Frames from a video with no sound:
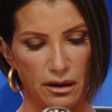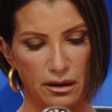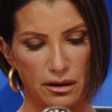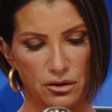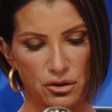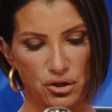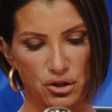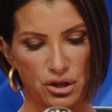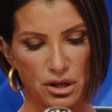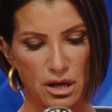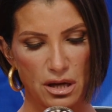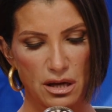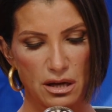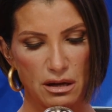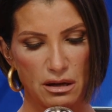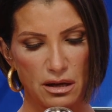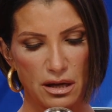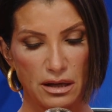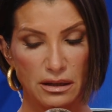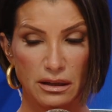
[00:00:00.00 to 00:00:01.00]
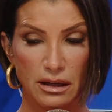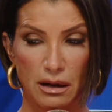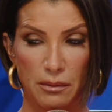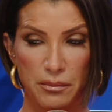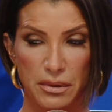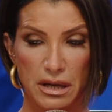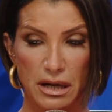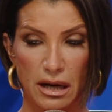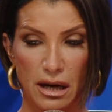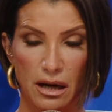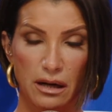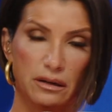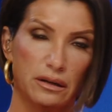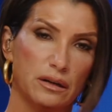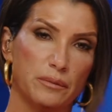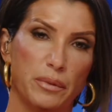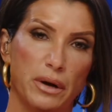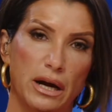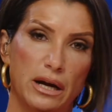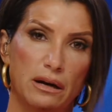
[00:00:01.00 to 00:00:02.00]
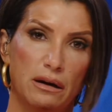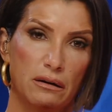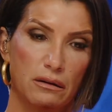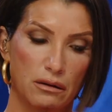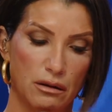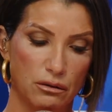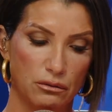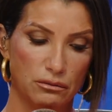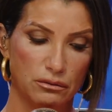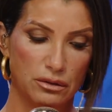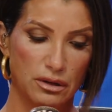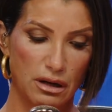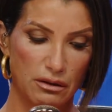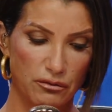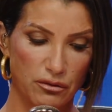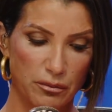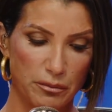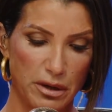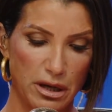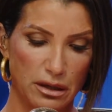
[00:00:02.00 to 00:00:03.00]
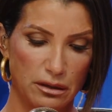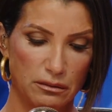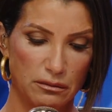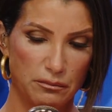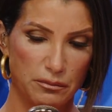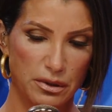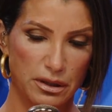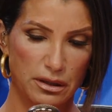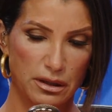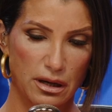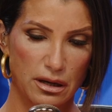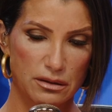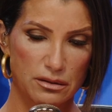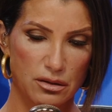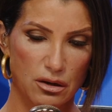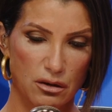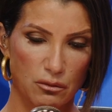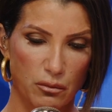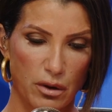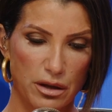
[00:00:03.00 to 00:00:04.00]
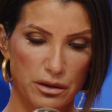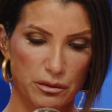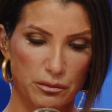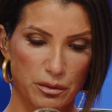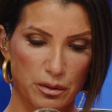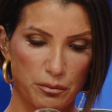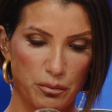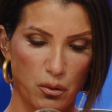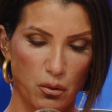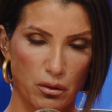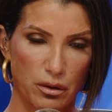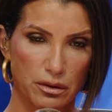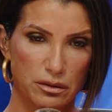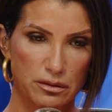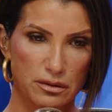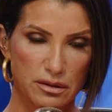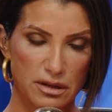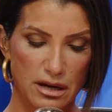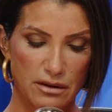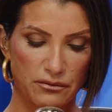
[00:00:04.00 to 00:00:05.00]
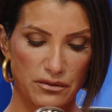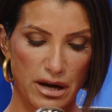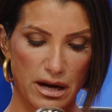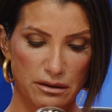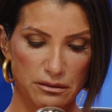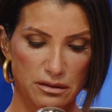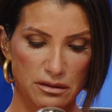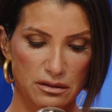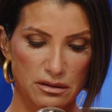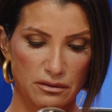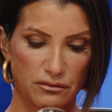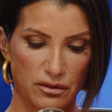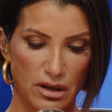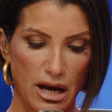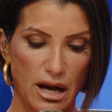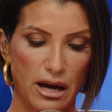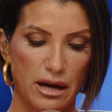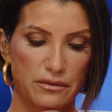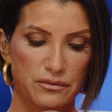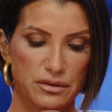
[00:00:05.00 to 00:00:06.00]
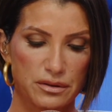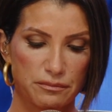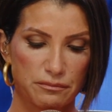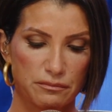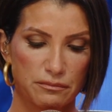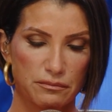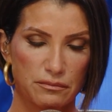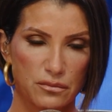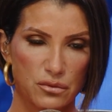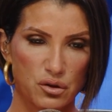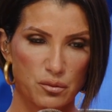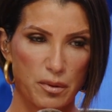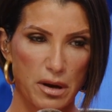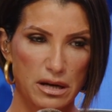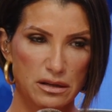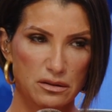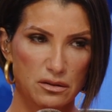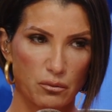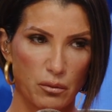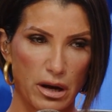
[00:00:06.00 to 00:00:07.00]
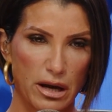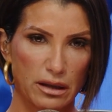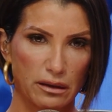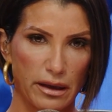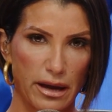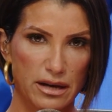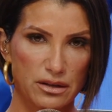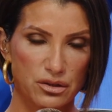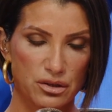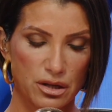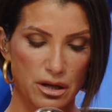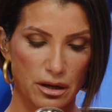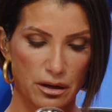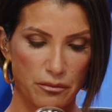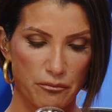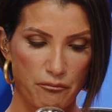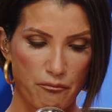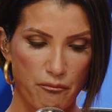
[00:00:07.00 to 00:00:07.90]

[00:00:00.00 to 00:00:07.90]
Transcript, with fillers: She ended up being honored by our own government because her weather report saved thousands of lives. She passed away last year.